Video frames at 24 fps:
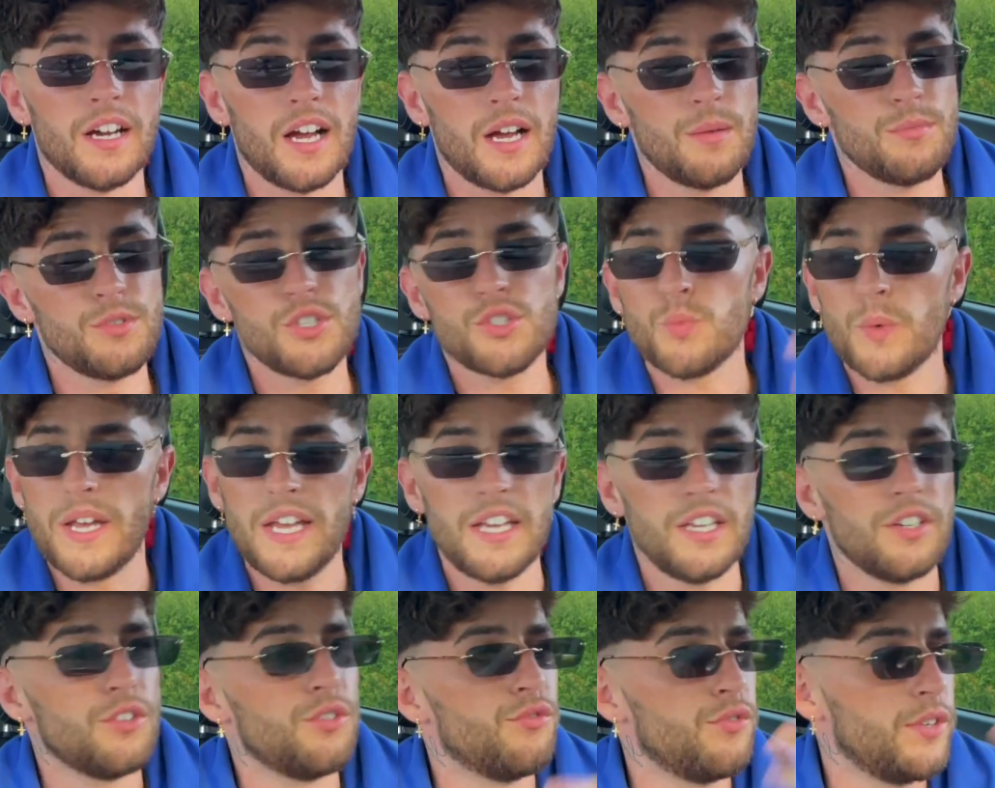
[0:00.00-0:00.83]
I'm just
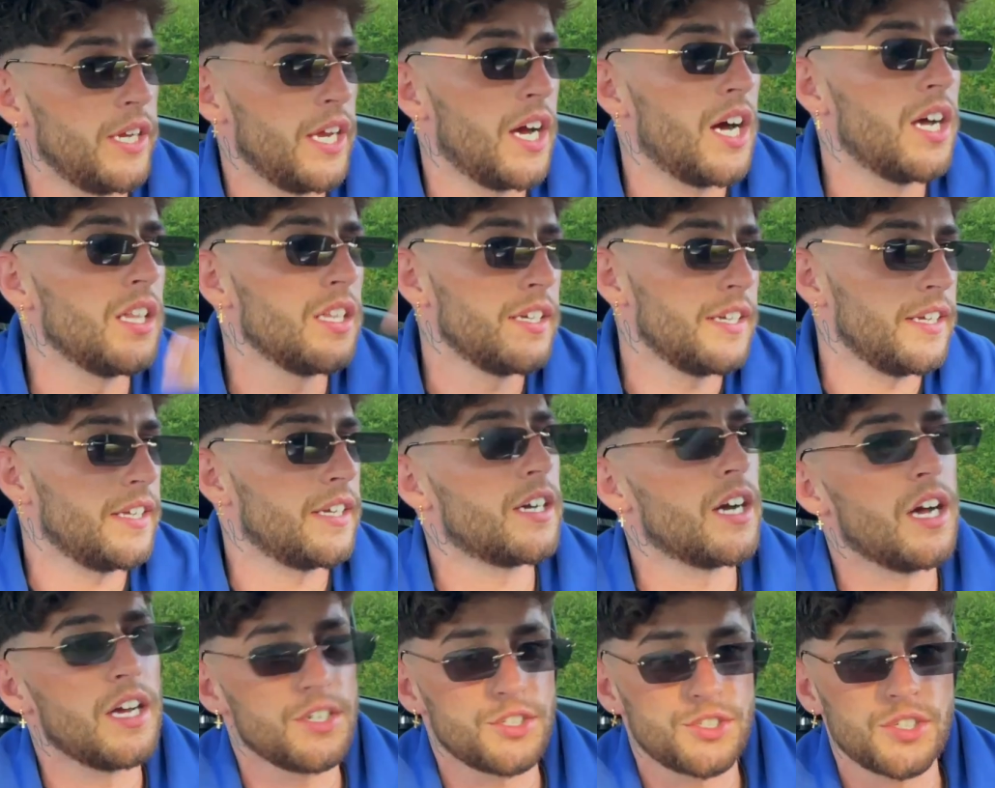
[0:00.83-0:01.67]
waiting on reality to
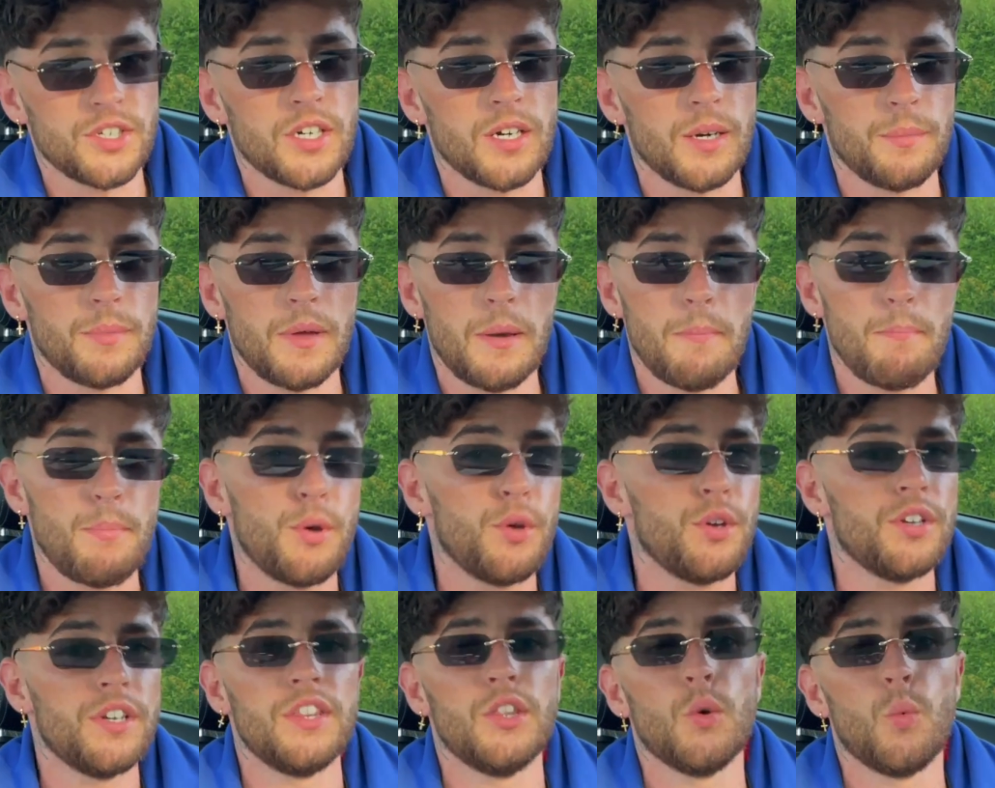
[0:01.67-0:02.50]
catch up and
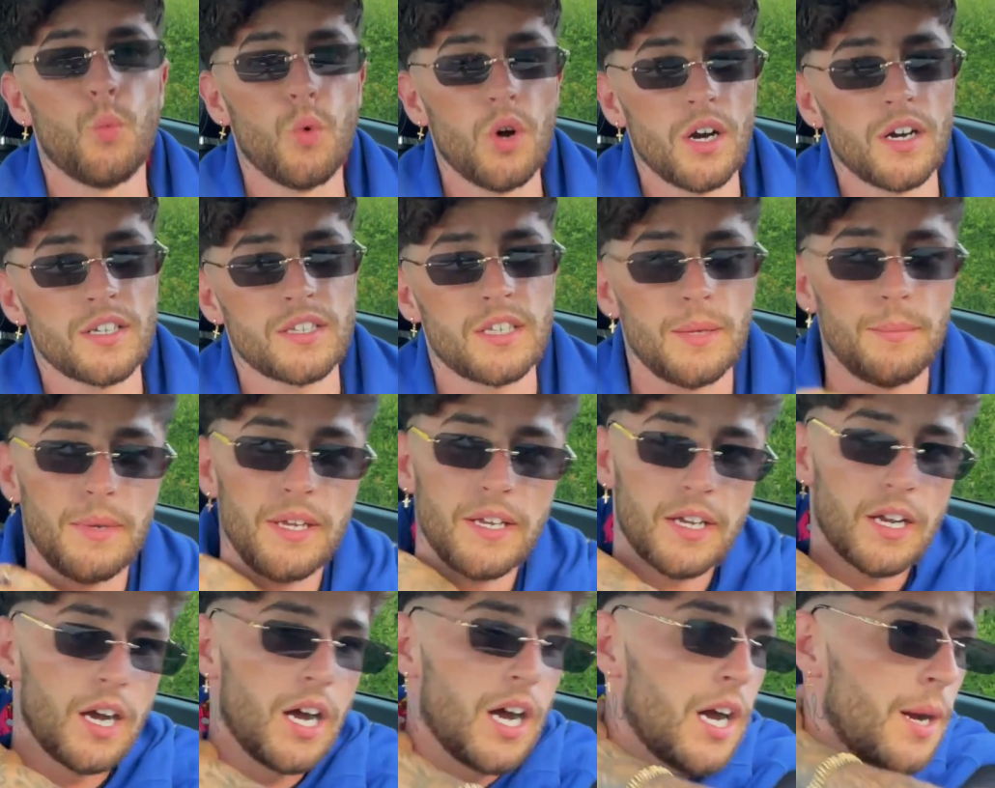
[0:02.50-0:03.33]
putting in the work to
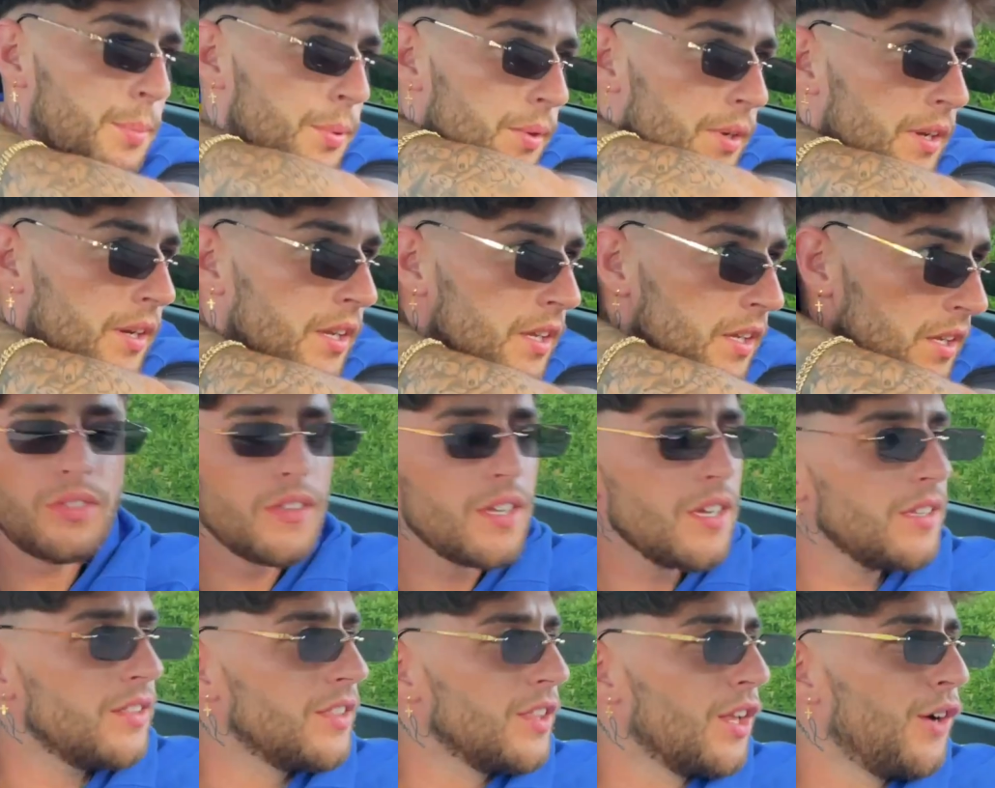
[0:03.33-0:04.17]
make it happen.
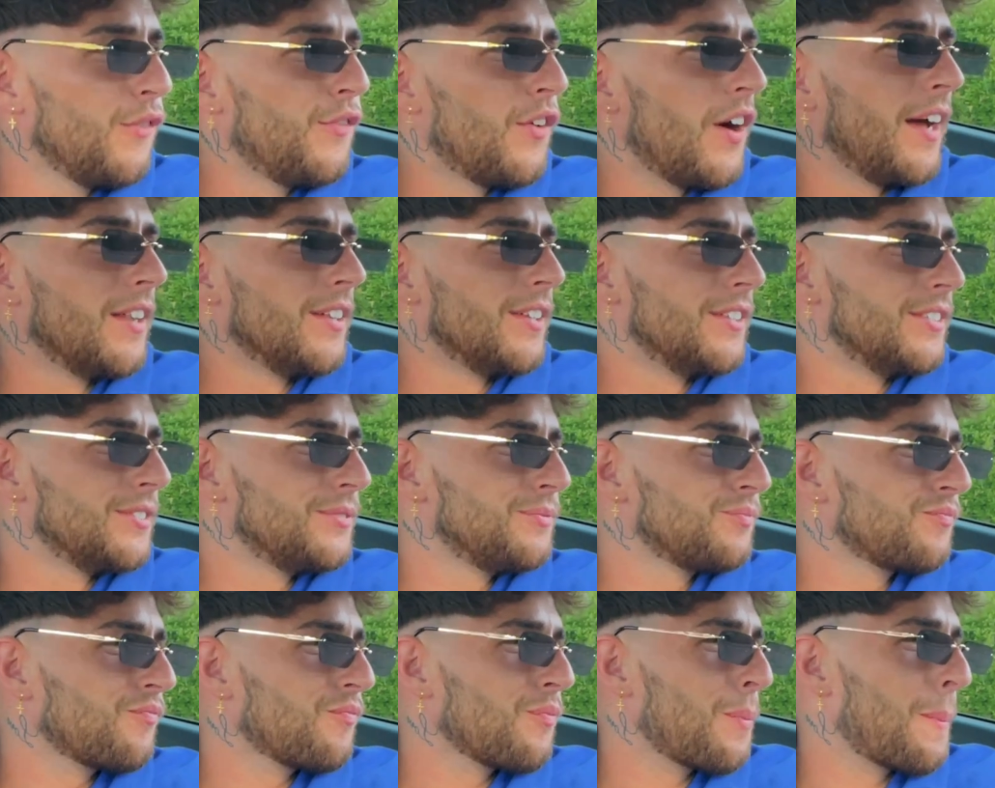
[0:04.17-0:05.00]
Love Island.
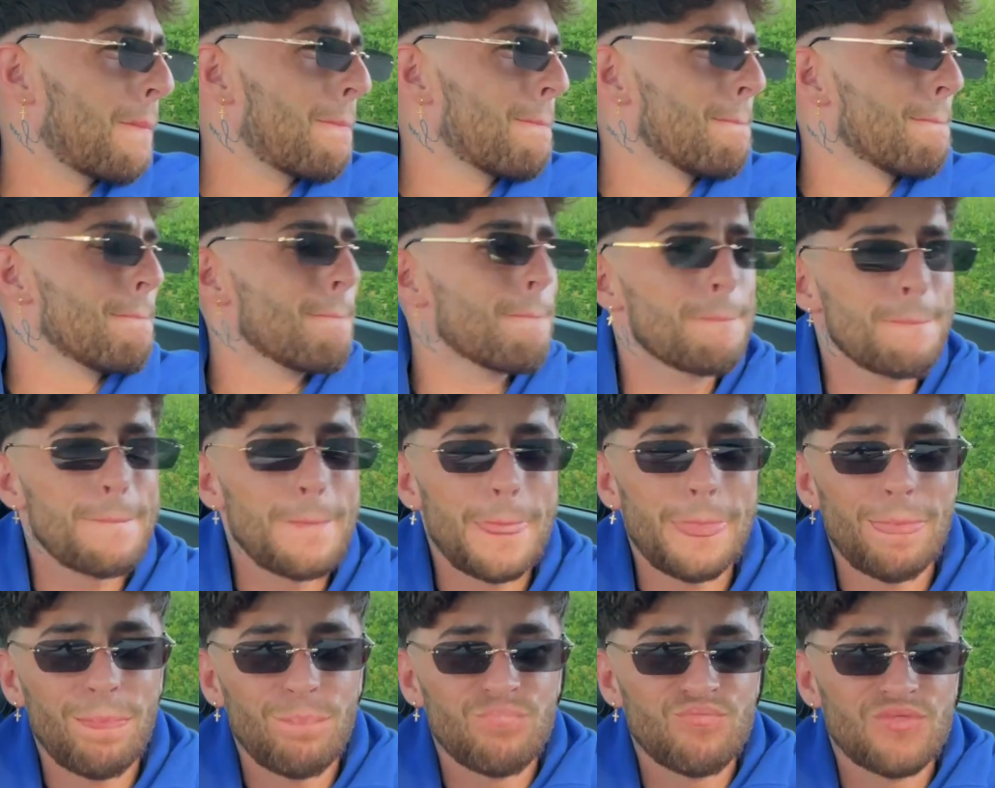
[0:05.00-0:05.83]

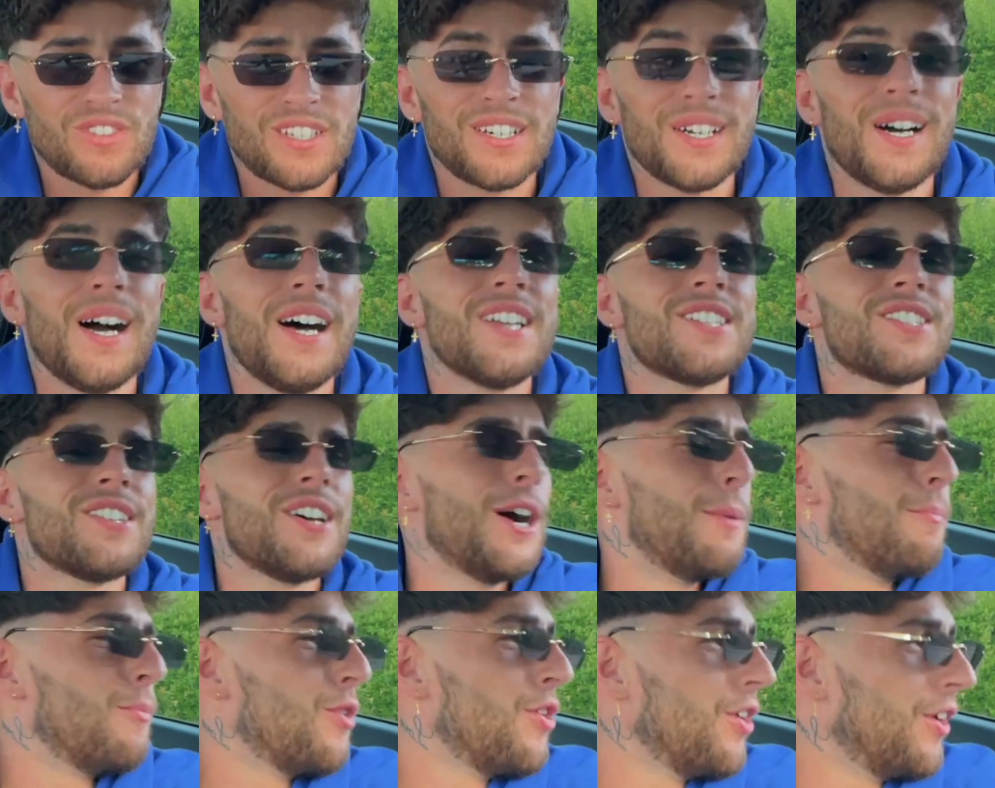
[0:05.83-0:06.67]
CASA
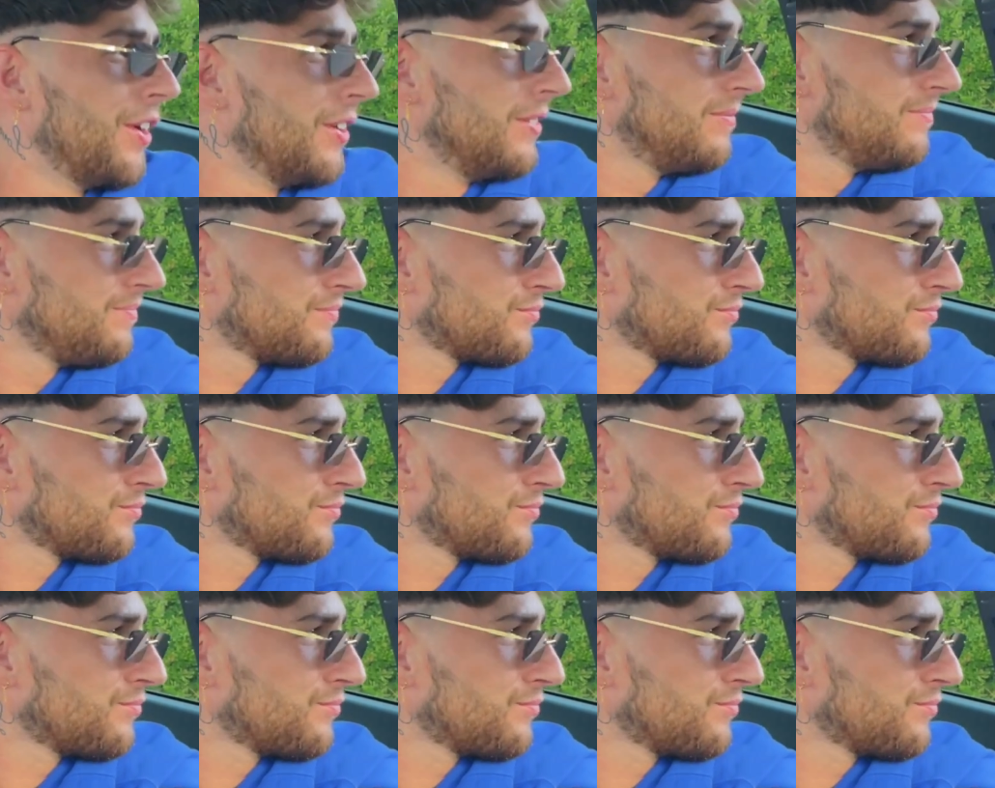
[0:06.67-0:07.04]
AMOR.